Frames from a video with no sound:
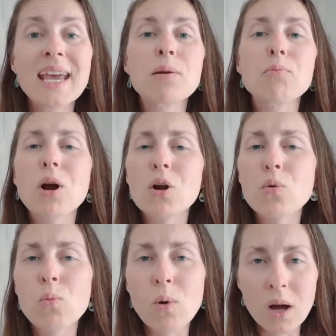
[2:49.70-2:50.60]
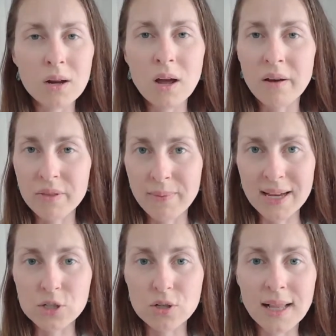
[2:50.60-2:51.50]
In part 1 of the
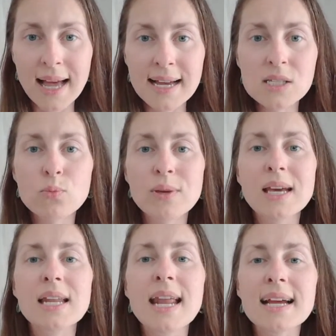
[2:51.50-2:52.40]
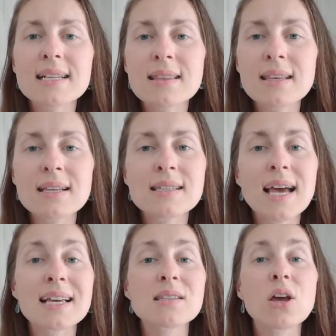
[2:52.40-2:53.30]
masterclass, we connected these
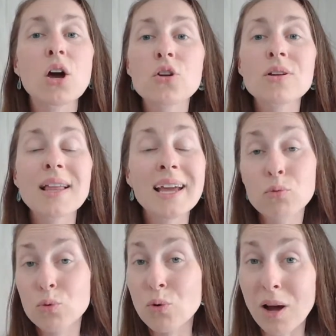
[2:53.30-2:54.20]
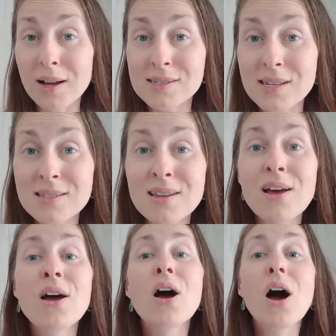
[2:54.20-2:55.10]
as the underlying root causes
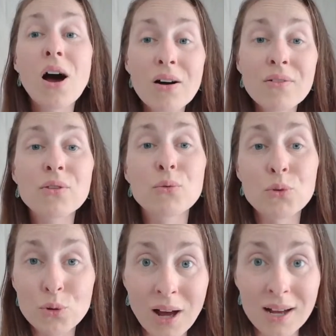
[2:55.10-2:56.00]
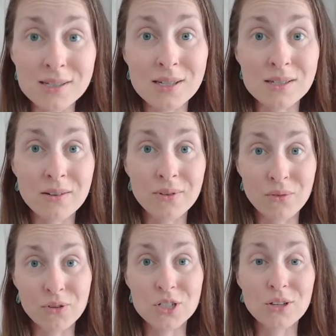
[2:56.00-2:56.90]
of the root causes of
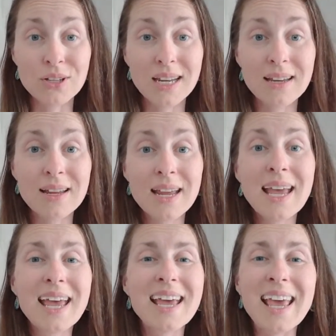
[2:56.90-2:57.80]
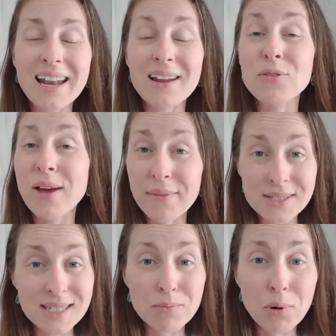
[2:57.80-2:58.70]
infertility. Again, if you
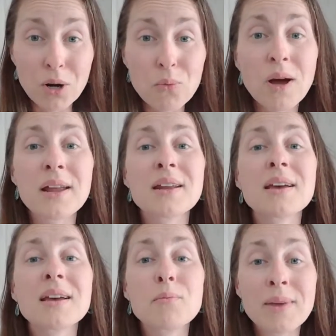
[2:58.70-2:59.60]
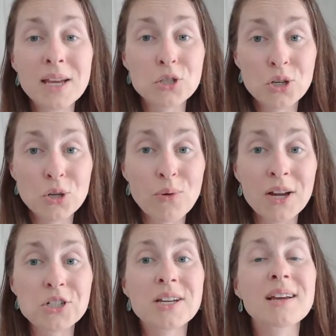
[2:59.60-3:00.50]
haven't seen part 1, make sure you
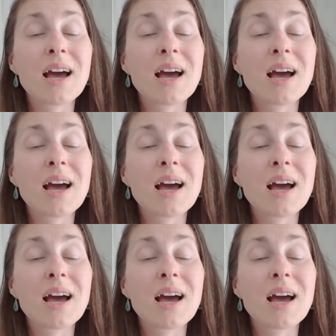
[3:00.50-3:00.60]
watch it,